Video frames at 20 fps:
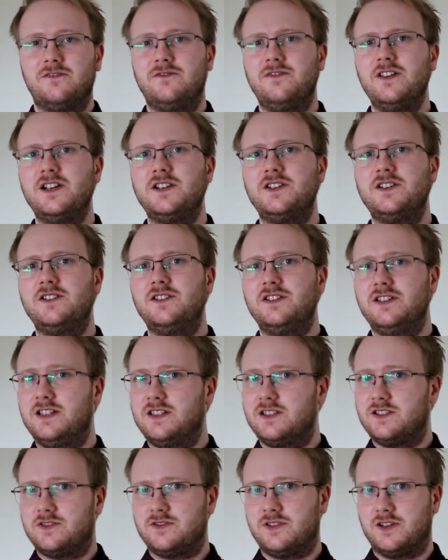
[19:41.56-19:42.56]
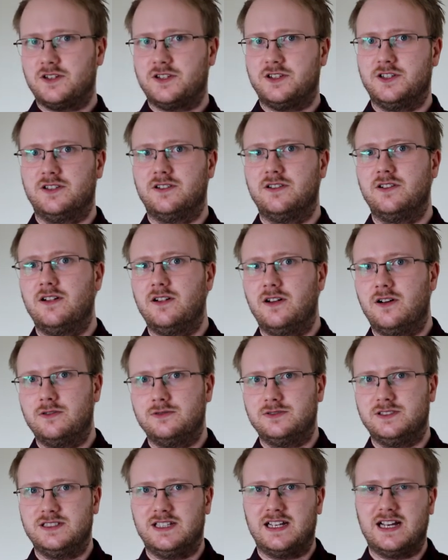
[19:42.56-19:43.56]
fictional instruction
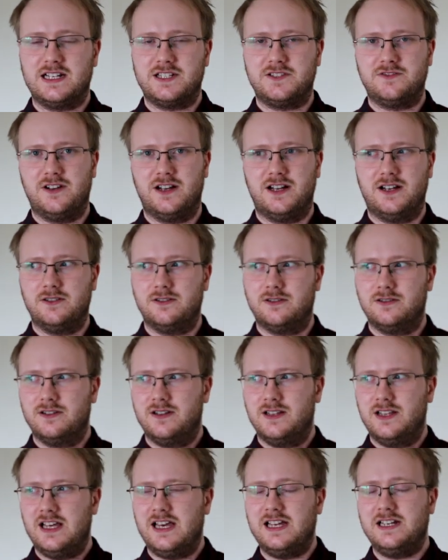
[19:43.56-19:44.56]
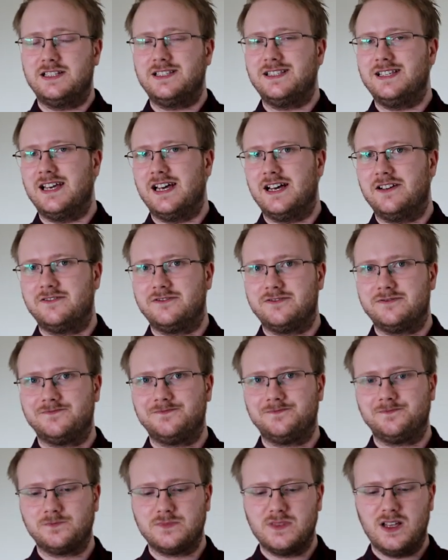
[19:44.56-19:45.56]
Halt and Catch Fire, or HCF.
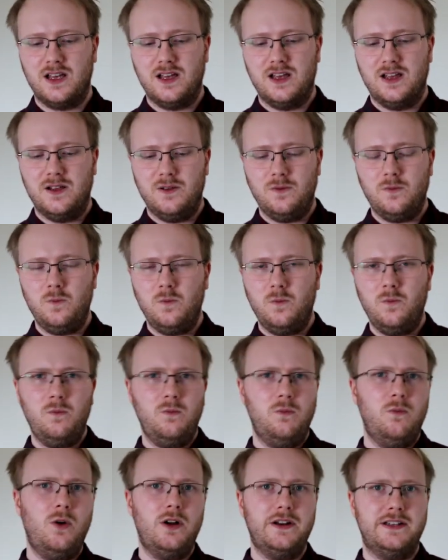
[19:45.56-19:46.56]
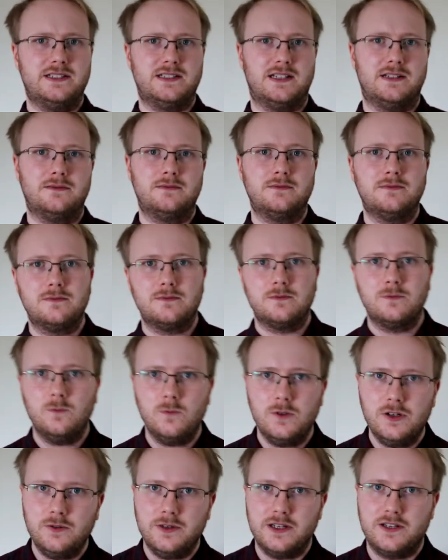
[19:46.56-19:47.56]
What is it?
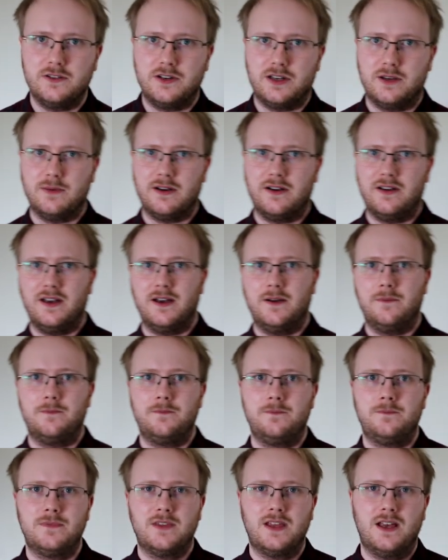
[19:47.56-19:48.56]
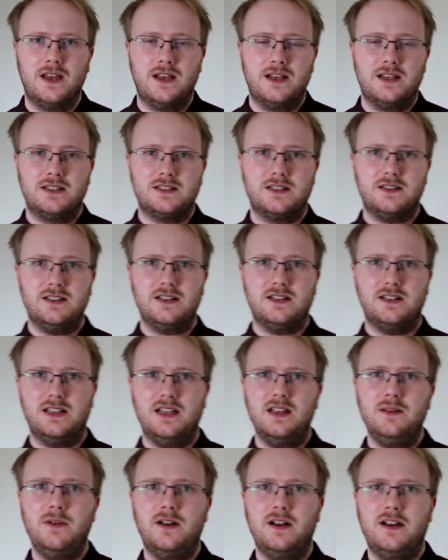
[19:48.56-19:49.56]
What are we talking about here? So the
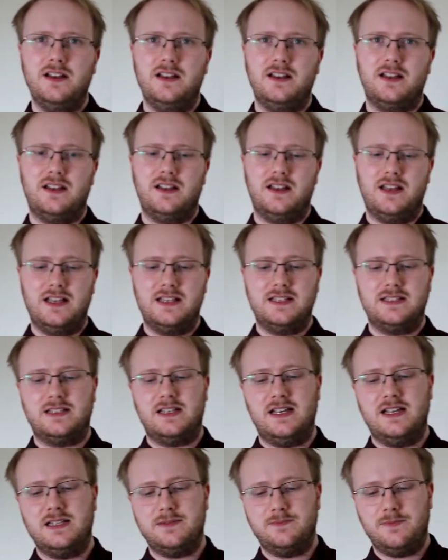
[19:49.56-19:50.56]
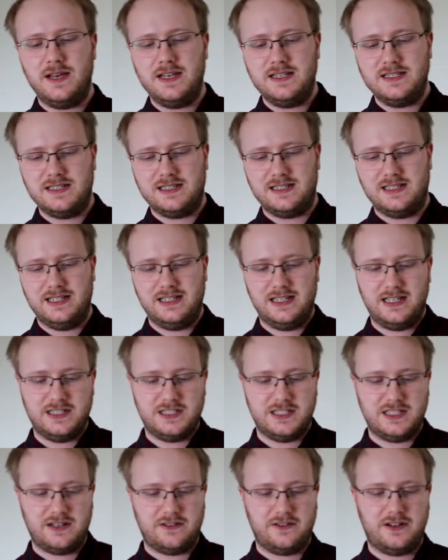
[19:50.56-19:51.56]
idea behind it is it's basically a
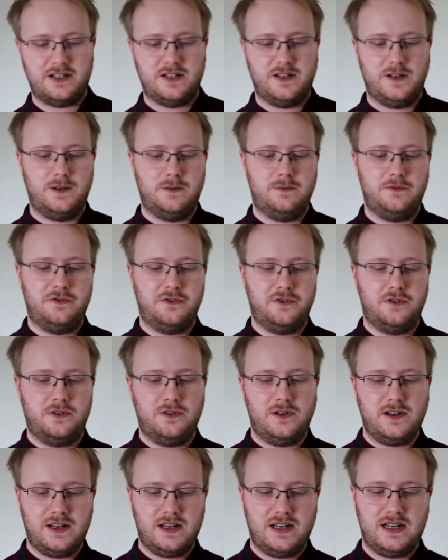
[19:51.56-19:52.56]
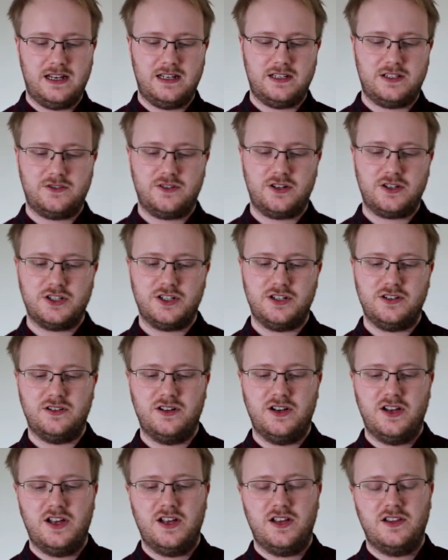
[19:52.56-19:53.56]
generic term for an instruction
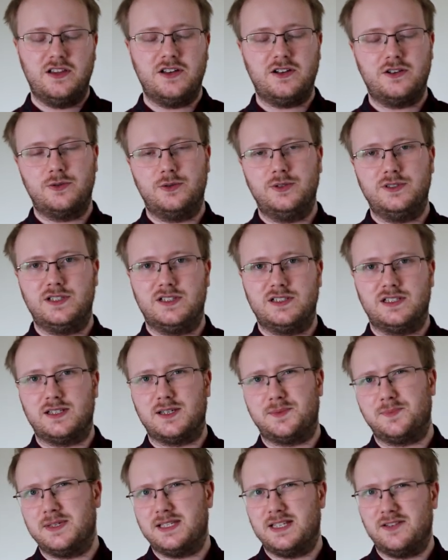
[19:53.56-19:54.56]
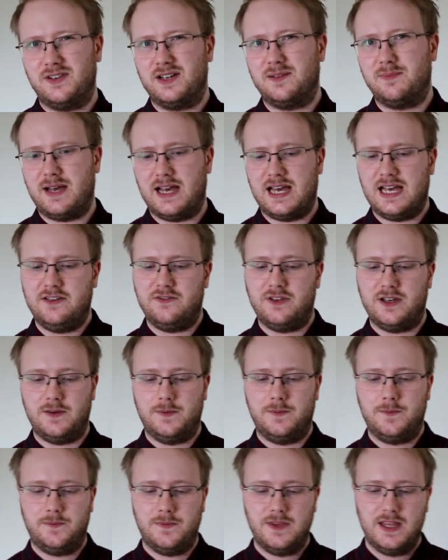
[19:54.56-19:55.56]
that causes a specific
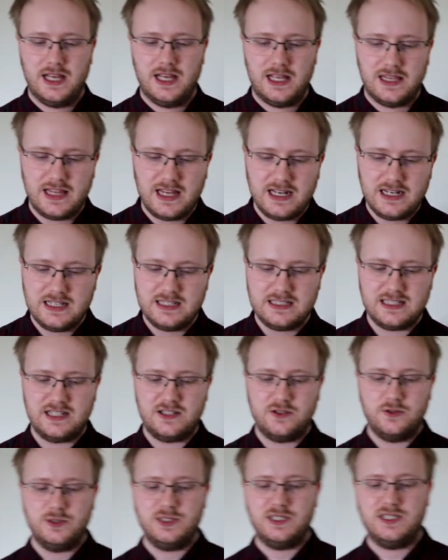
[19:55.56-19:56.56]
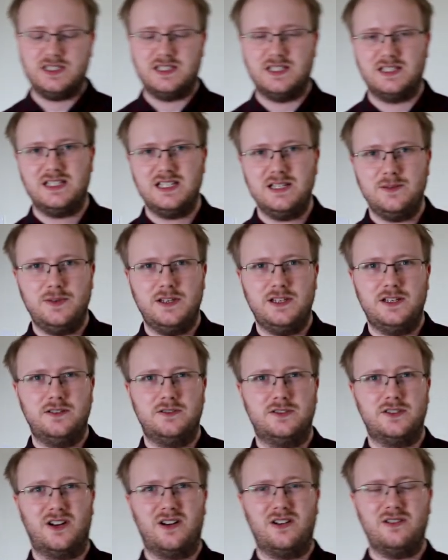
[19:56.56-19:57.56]
behavior. That is, it causes the
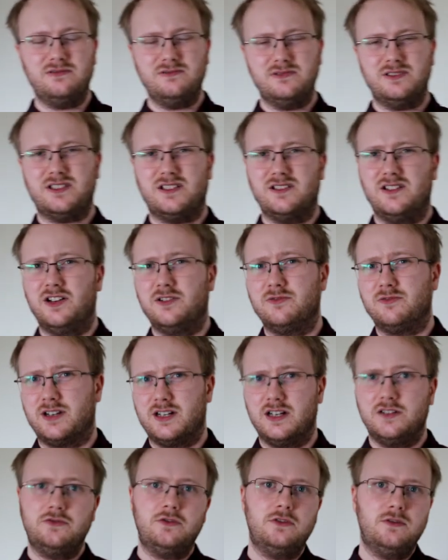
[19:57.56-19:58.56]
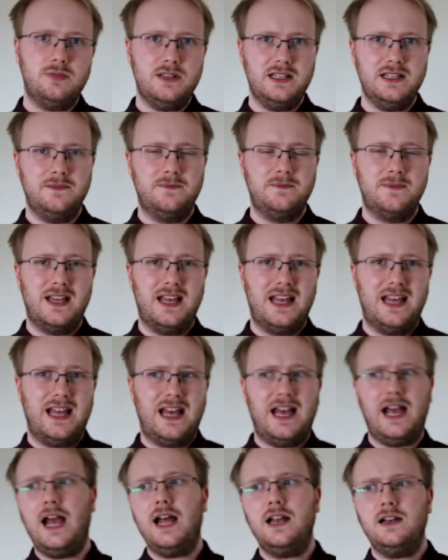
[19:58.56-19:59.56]
CPU to halt unrecoverably
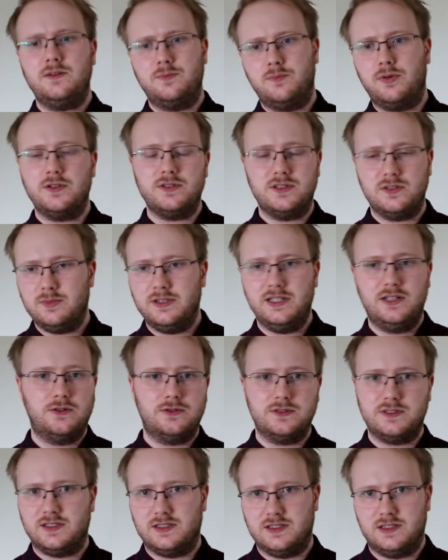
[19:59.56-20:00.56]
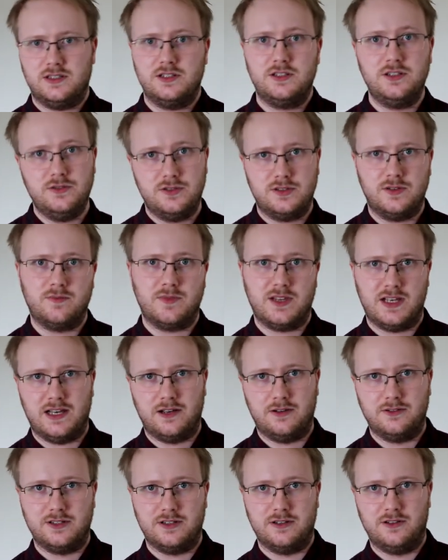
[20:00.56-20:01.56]
and possibly causes it to do something
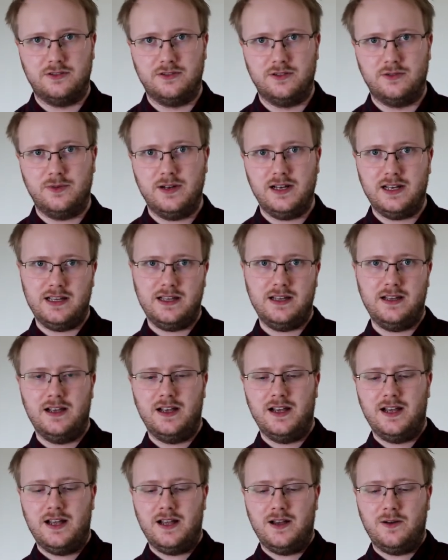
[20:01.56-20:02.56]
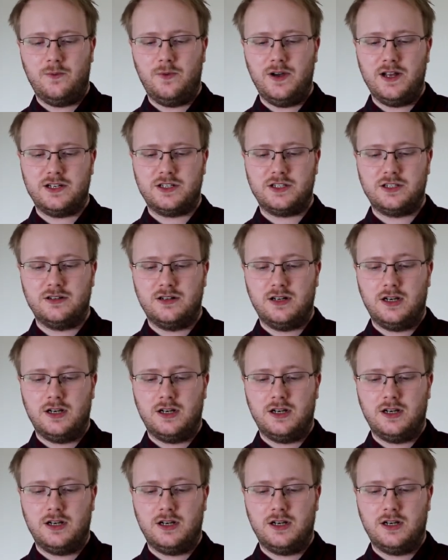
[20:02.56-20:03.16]
else along the way, which